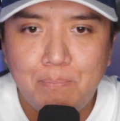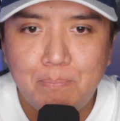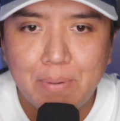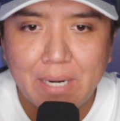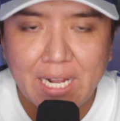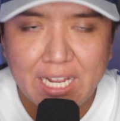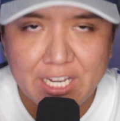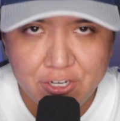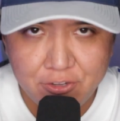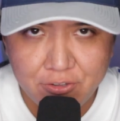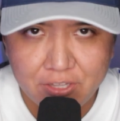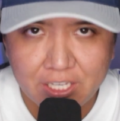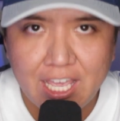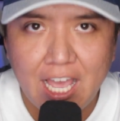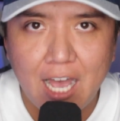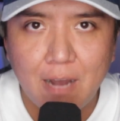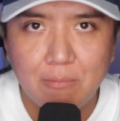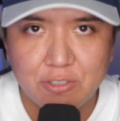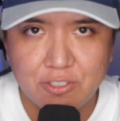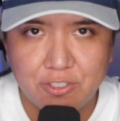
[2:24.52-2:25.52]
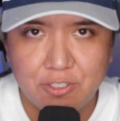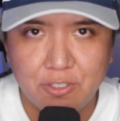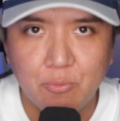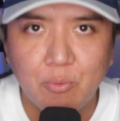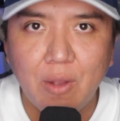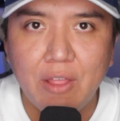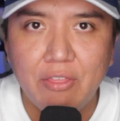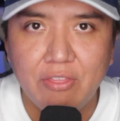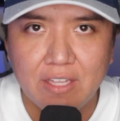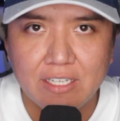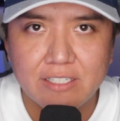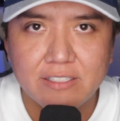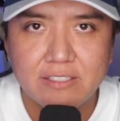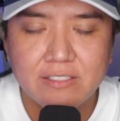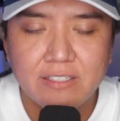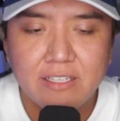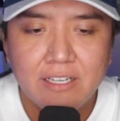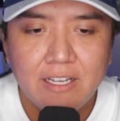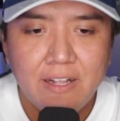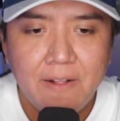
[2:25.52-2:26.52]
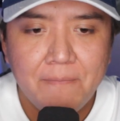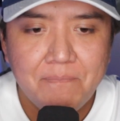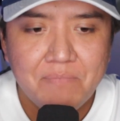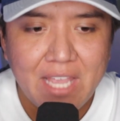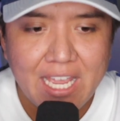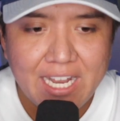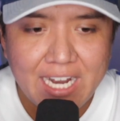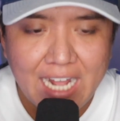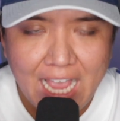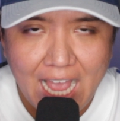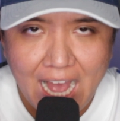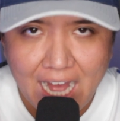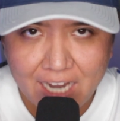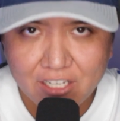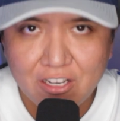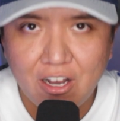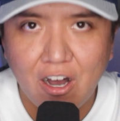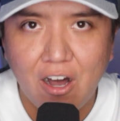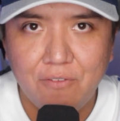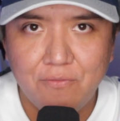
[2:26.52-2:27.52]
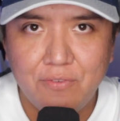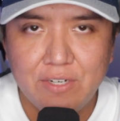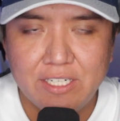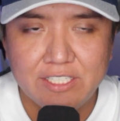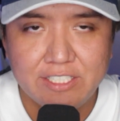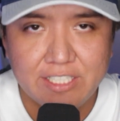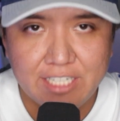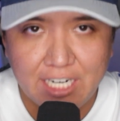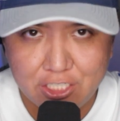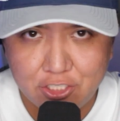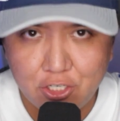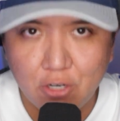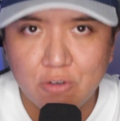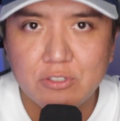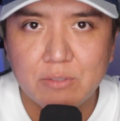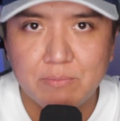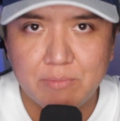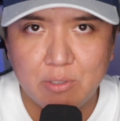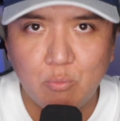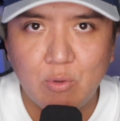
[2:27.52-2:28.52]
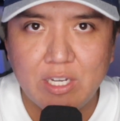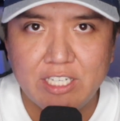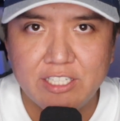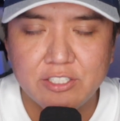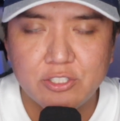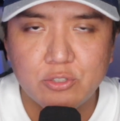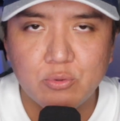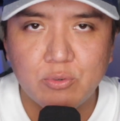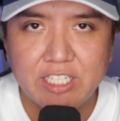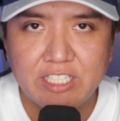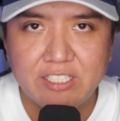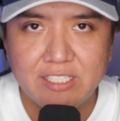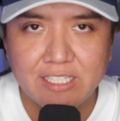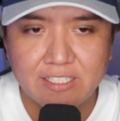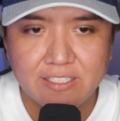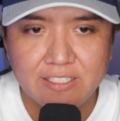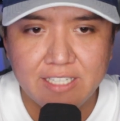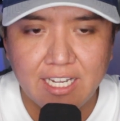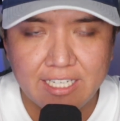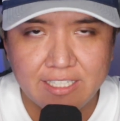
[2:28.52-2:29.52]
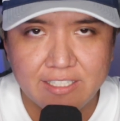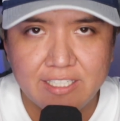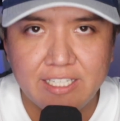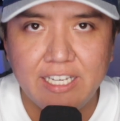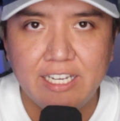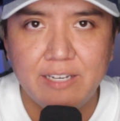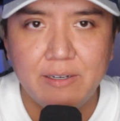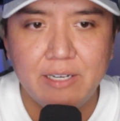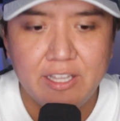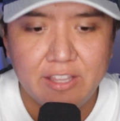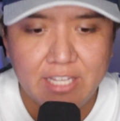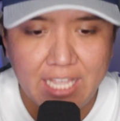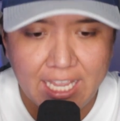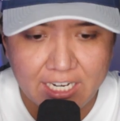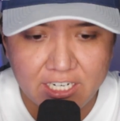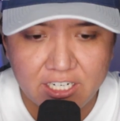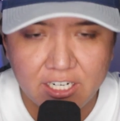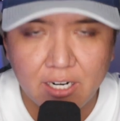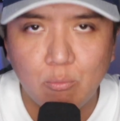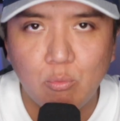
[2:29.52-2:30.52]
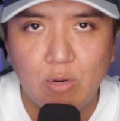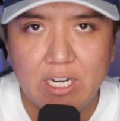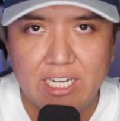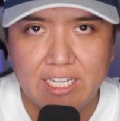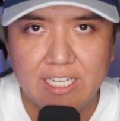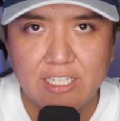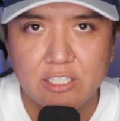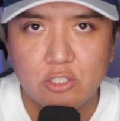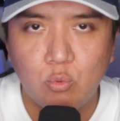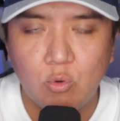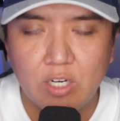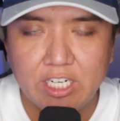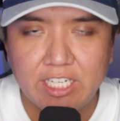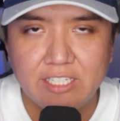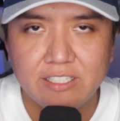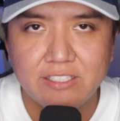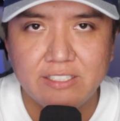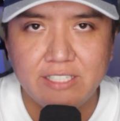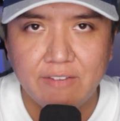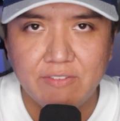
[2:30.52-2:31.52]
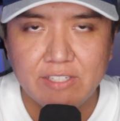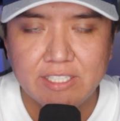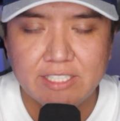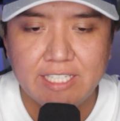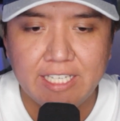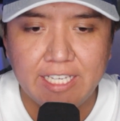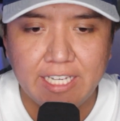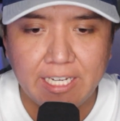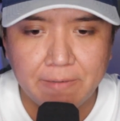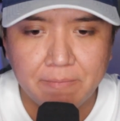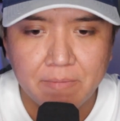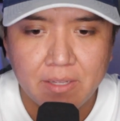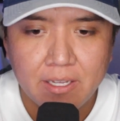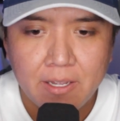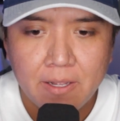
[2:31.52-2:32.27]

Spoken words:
But I knew the Cowboys could win this. And I had confidence, and I chose them to win this 26-19. They ended up winning it 20-17.